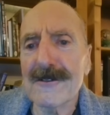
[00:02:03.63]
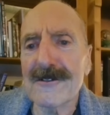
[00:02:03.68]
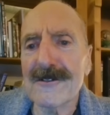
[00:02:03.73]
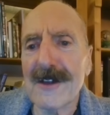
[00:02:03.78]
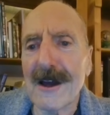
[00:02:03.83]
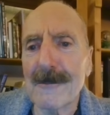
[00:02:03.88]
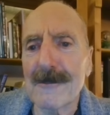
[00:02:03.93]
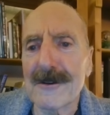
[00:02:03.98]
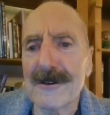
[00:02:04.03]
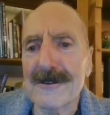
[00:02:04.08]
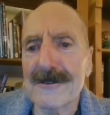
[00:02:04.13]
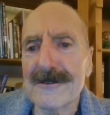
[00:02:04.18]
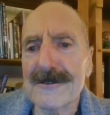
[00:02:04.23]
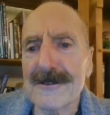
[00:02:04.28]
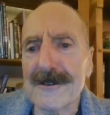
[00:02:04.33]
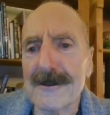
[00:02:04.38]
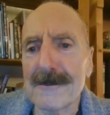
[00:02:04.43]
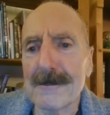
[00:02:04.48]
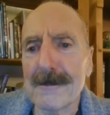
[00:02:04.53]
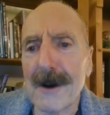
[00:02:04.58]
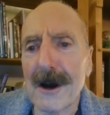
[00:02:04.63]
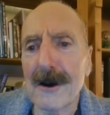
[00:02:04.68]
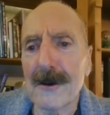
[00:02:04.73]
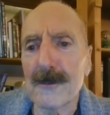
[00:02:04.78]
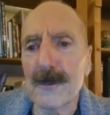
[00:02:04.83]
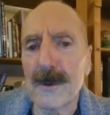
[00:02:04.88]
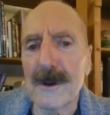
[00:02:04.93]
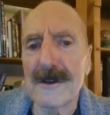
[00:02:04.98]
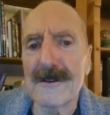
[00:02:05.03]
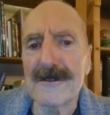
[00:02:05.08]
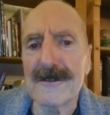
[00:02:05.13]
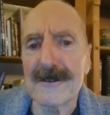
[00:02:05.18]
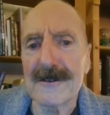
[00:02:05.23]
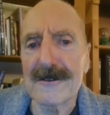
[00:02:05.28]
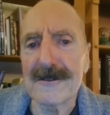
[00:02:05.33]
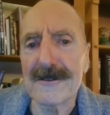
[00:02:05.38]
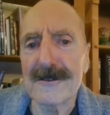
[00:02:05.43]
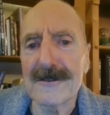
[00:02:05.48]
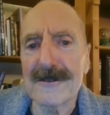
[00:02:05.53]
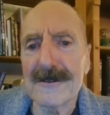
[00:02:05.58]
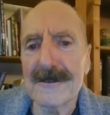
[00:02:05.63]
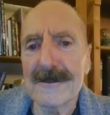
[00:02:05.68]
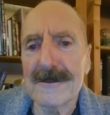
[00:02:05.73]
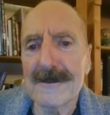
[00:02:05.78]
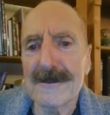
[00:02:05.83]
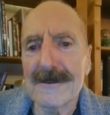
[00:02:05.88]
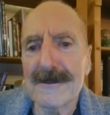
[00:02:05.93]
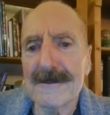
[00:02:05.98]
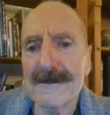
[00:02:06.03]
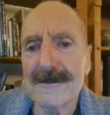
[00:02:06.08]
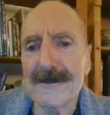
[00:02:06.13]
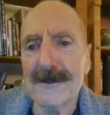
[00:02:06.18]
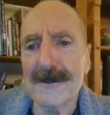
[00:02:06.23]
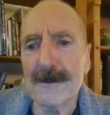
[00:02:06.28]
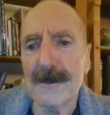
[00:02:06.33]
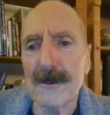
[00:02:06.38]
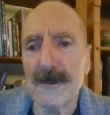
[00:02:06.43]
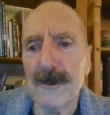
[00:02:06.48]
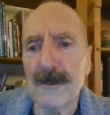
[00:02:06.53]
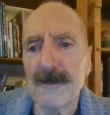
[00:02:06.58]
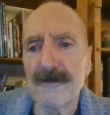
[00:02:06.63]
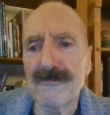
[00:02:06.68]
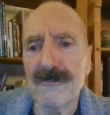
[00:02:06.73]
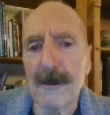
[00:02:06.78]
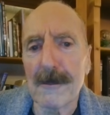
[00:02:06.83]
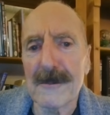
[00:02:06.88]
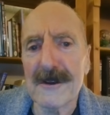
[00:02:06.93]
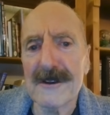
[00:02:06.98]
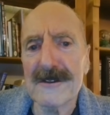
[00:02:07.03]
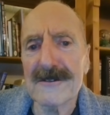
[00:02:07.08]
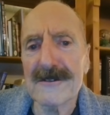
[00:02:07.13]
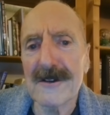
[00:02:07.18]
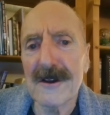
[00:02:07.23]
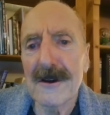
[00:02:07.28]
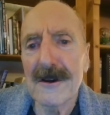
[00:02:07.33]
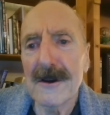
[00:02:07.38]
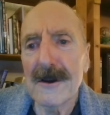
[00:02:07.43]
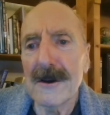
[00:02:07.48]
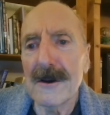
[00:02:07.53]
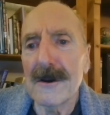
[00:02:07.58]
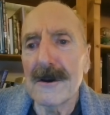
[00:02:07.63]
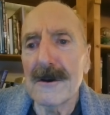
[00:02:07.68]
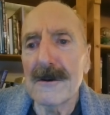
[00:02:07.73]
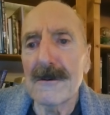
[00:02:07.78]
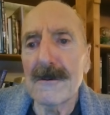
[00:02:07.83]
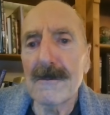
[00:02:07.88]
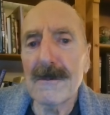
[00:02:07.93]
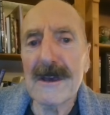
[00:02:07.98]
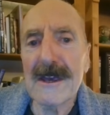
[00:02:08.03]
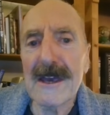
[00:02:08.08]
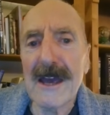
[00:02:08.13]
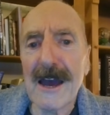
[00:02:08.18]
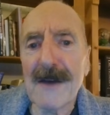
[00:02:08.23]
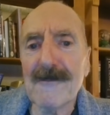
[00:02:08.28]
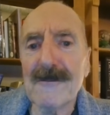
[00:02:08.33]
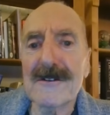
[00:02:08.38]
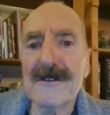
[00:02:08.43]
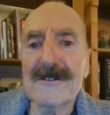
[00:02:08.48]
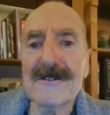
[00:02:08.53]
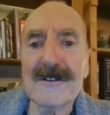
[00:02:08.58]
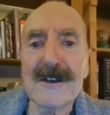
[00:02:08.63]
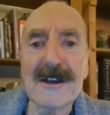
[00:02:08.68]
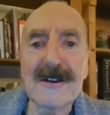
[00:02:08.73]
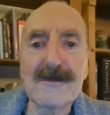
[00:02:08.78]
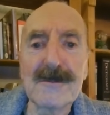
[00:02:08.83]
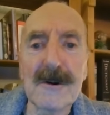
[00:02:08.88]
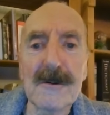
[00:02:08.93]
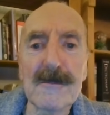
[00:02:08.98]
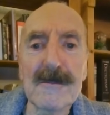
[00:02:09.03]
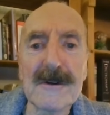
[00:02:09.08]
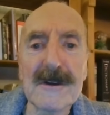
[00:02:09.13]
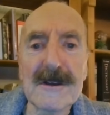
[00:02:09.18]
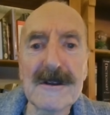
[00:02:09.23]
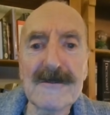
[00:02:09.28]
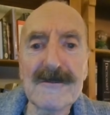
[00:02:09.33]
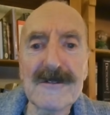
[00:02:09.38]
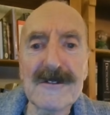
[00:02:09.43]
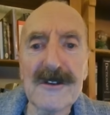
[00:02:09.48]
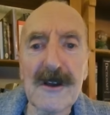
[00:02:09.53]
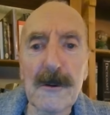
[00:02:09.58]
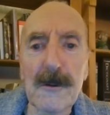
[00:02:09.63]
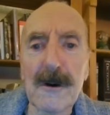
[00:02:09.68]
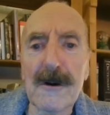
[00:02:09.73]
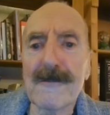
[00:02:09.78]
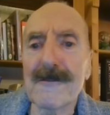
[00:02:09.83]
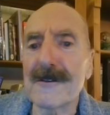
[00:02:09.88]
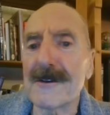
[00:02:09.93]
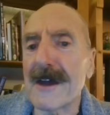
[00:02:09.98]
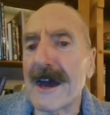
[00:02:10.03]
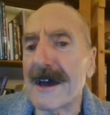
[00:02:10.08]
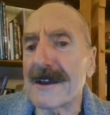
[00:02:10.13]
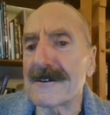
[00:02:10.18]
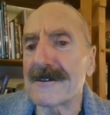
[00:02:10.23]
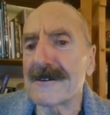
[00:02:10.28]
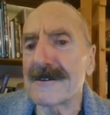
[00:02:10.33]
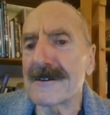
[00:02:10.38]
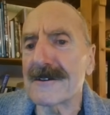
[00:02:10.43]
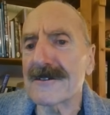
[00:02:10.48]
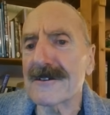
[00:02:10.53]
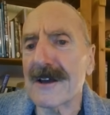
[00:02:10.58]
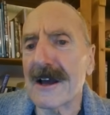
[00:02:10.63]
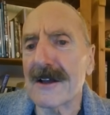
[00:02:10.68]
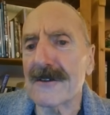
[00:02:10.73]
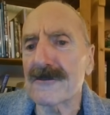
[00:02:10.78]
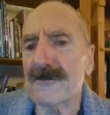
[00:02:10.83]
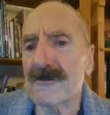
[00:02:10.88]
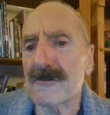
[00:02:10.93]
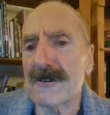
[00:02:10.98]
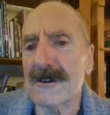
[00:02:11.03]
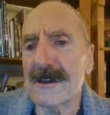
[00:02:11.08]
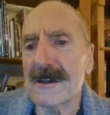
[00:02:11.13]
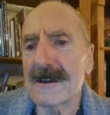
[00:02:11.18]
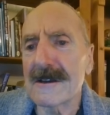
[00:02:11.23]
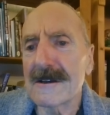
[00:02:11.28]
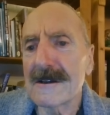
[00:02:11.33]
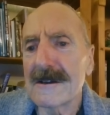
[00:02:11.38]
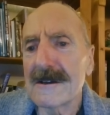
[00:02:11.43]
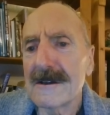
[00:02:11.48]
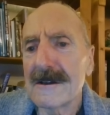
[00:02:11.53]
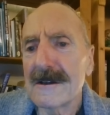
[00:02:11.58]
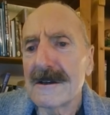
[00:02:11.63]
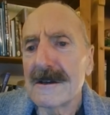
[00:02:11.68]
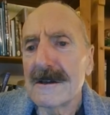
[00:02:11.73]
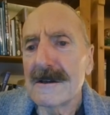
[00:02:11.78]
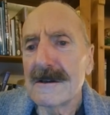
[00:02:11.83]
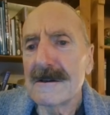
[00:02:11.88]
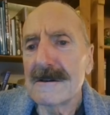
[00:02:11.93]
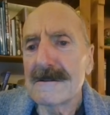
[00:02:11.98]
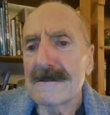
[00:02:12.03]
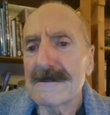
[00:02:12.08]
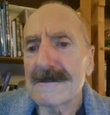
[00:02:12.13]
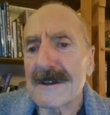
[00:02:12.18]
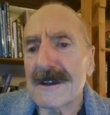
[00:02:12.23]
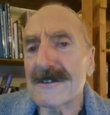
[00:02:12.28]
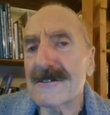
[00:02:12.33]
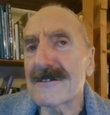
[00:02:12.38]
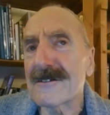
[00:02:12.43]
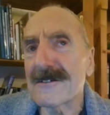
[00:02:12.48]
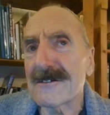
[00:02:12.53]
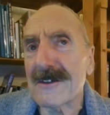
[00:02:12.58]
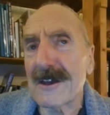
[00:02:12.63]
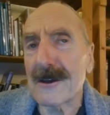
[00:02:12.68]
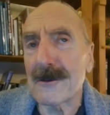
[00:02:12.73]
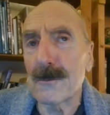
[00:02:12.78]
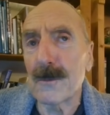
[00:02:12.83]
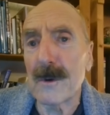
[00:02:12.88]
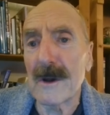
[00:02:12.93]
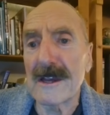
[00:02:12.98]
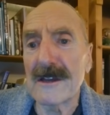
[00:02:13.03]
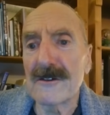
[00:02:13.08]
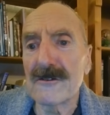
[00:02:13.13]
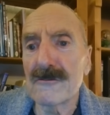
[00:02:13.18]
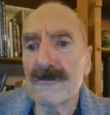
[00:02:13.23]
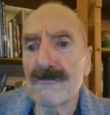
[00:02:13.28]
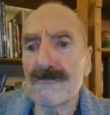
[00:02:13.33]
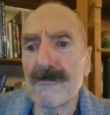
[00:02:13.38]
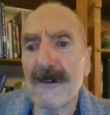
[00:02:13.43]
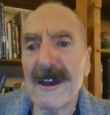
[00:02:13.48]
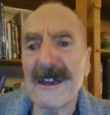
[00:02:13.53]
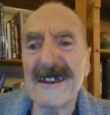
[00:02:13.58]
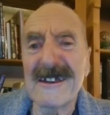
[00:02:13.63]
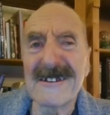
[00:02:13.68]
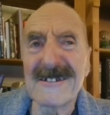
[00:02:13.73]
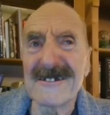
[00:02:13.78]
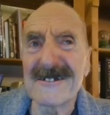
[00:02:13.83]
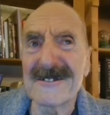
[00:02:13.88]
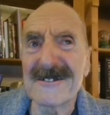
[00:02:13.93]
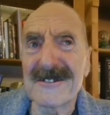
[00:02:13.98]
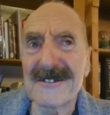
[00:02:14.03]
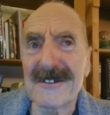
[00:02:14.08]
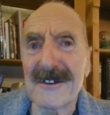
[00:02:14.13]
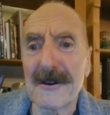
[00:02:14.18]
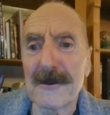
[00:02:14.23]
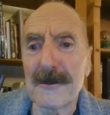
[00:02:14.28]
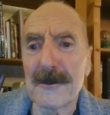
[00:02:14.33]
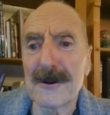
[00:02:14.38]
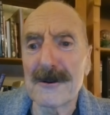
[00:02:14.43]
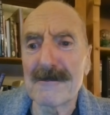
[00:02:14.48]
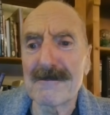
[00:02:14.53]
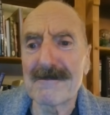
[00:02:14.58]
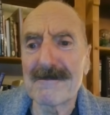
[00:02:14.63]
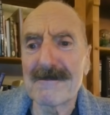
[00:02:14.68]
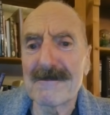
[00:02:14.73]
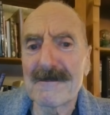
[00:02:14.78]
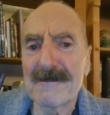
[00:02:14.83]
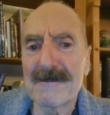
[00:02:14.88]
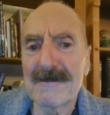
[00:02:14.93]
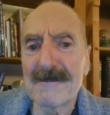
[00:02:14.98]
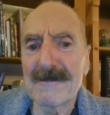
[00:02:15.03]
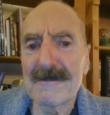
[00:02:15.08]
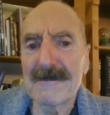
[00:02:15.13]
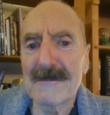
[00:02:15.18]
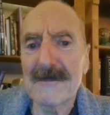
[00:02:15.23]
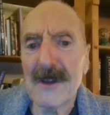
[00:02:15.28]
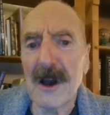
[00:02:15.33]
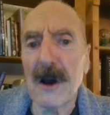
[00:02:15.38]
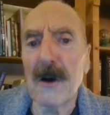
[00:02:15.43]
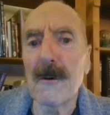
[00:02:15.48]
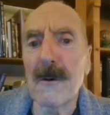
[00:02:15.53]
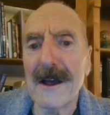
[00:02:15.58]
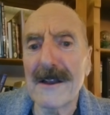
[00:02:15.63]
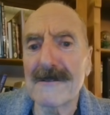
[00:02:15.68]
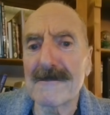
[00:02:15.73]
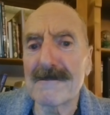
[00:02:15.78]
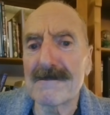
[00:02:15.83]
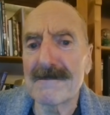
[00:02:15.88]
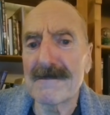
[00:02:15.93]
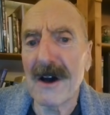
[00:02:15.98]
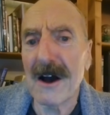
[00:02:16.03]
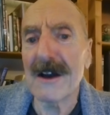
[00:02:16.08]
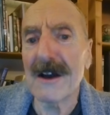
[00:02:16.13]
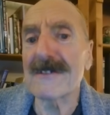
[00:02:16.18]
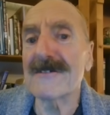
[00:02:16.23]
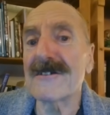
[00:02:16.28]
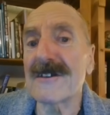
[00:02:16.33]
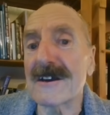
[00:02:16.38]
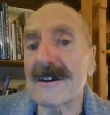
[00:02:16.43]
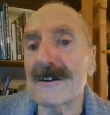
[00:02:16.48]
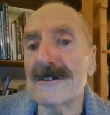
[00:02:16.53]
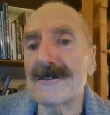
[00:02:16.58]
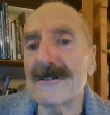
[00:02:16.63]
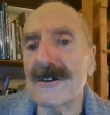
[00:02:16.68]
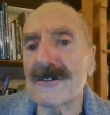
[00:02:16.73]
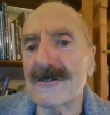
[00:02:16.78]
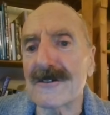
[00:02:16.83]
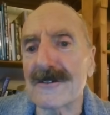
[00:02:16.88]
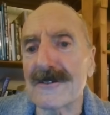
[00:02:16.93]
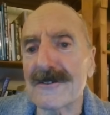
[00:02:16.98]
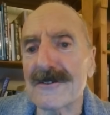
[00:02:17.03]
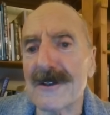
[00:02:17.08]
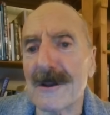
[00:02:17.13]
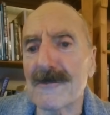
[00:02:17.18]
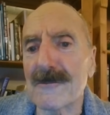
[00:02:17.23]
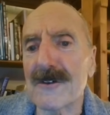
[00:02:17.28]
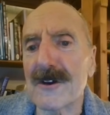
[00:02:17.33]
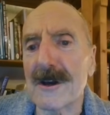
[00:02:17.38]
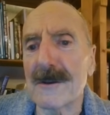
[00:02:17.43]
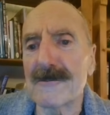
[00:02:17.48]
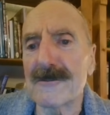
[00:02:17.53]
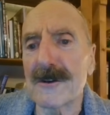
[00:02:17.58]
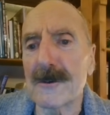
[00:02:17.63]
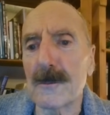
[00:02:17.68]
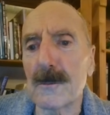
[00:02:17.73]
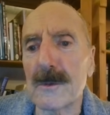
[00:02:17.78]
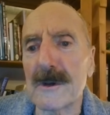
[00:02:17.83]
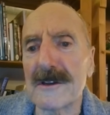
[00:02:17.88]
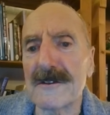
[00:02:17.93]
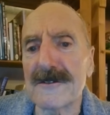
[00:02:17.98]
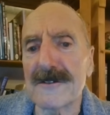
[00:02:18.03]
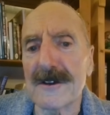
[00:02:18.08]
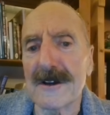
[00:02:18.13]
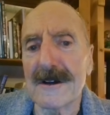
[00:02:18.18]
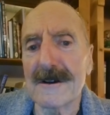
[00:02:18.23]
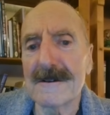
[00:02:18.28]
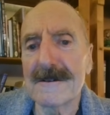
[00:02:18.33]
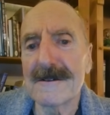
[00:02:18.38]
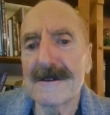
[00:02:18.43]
summers and mild winters that we were promised, we have instead what we have so often had in this country. That is to say, wind, rain and so on. Oh, and icy conditions sometimes in winter.